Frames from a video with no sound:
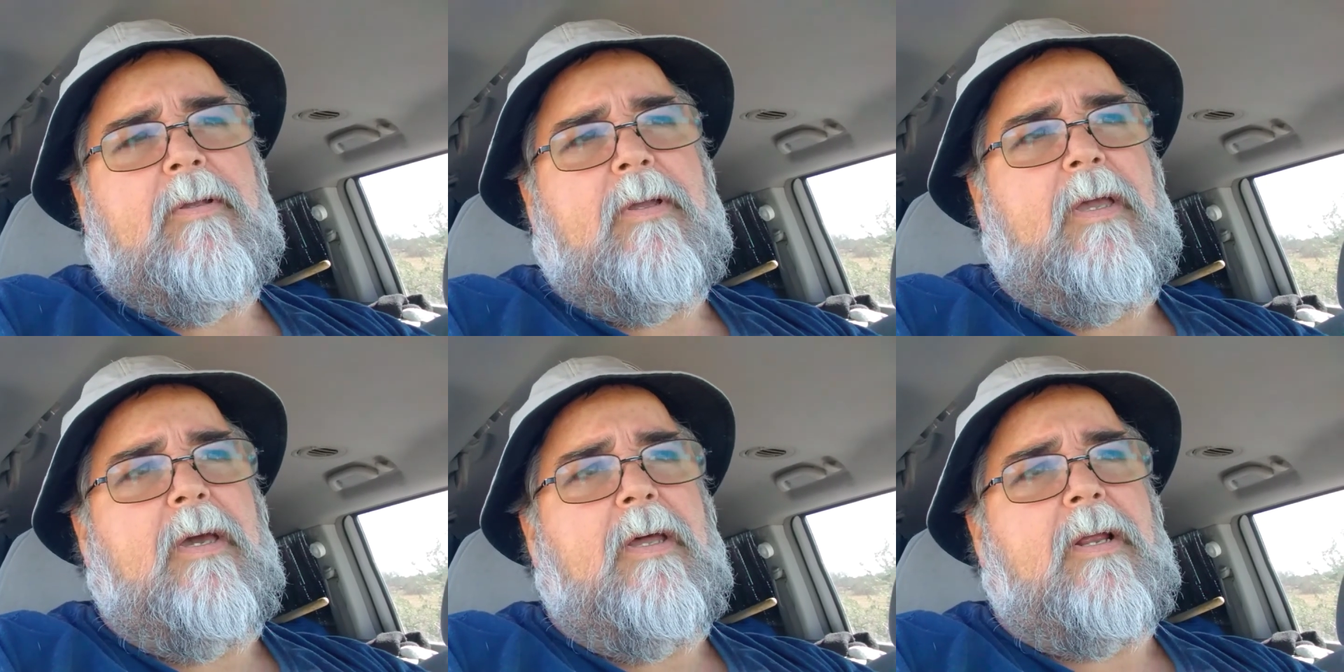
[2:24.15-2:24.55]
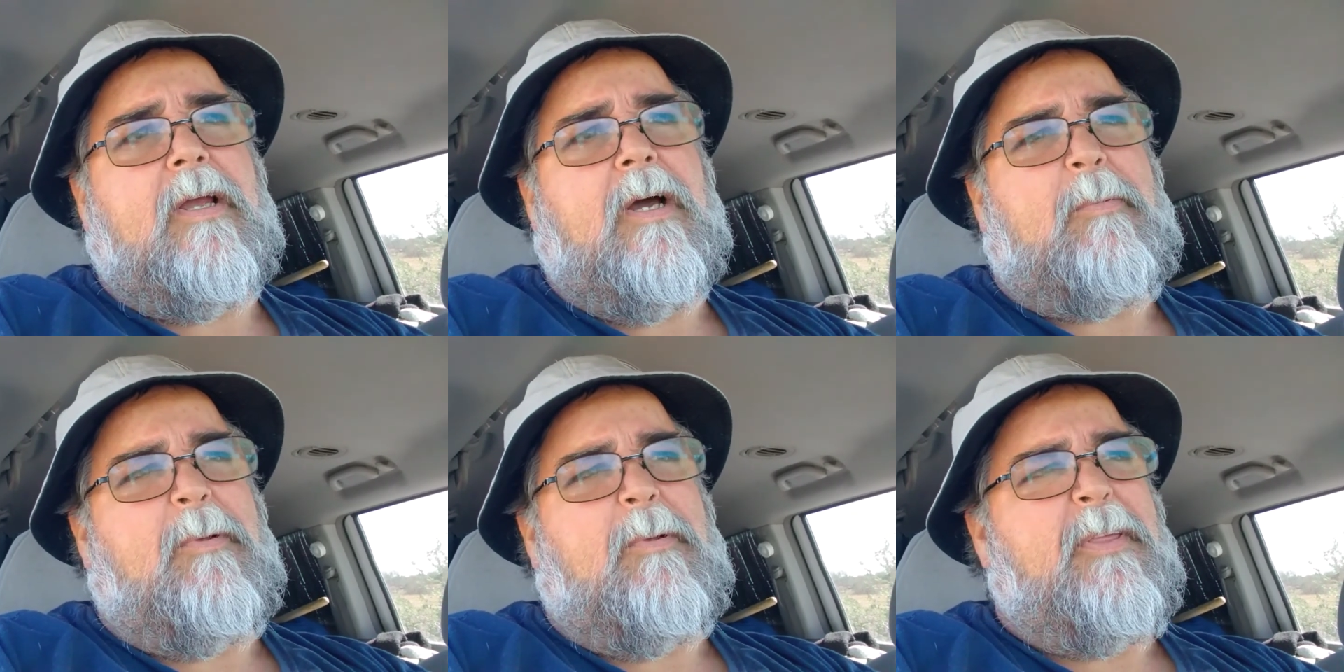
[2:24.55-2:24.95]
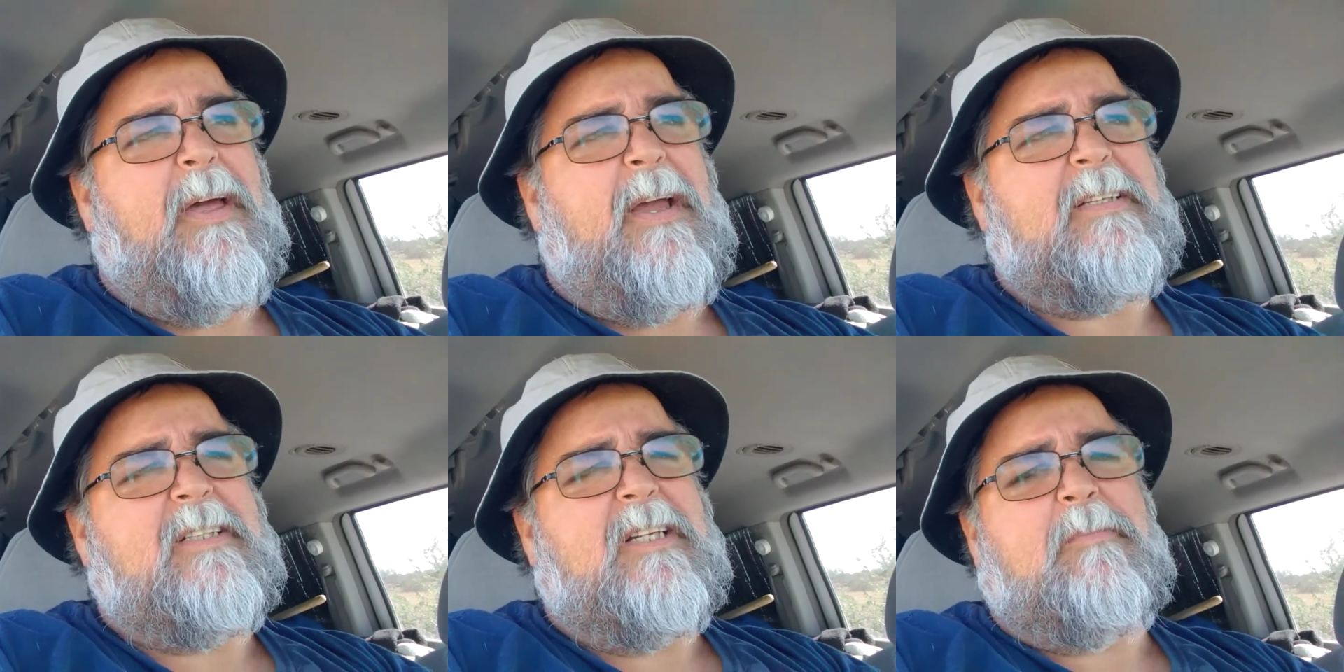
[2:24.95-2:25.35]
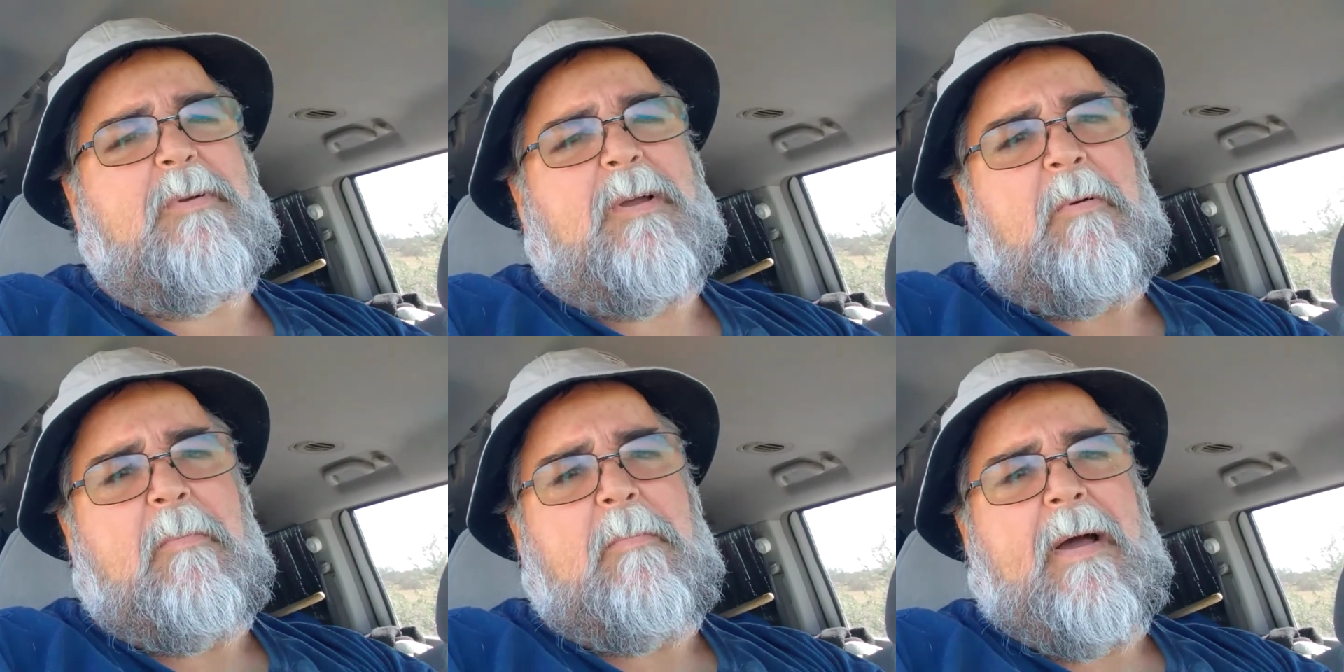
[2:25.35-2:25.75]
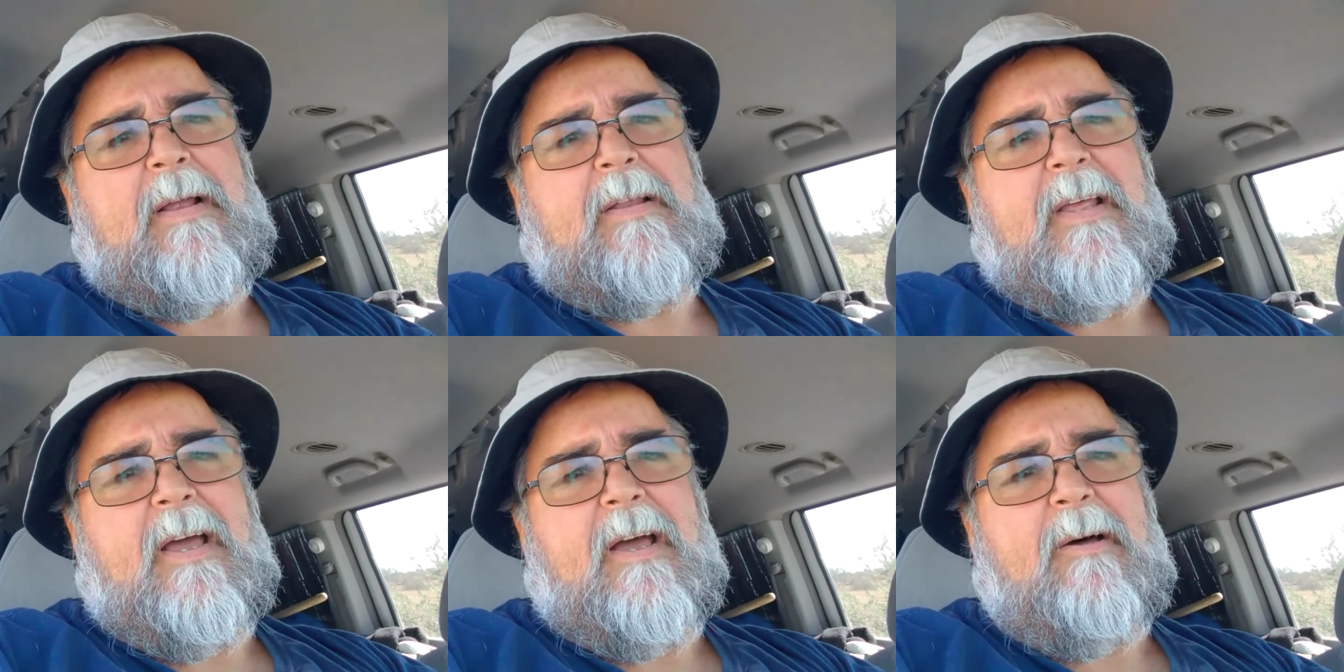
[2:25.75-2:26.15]
to get a couple things, and I'm coming
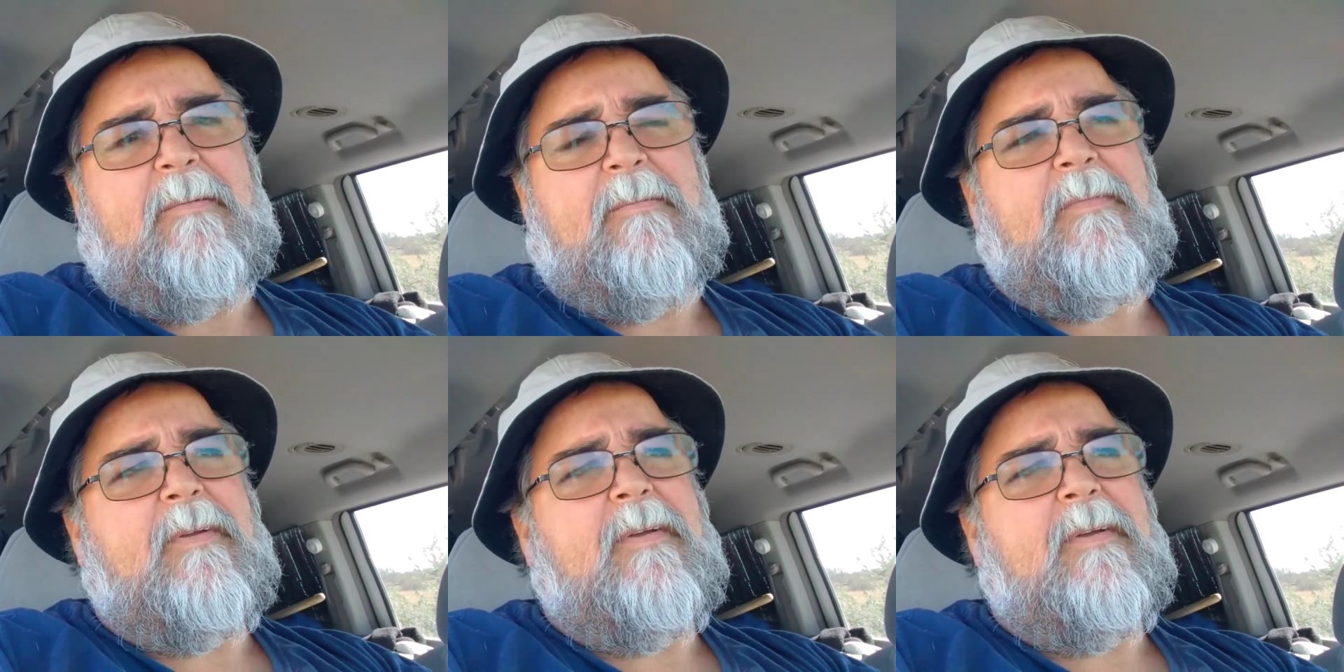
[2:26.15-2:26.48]
back down.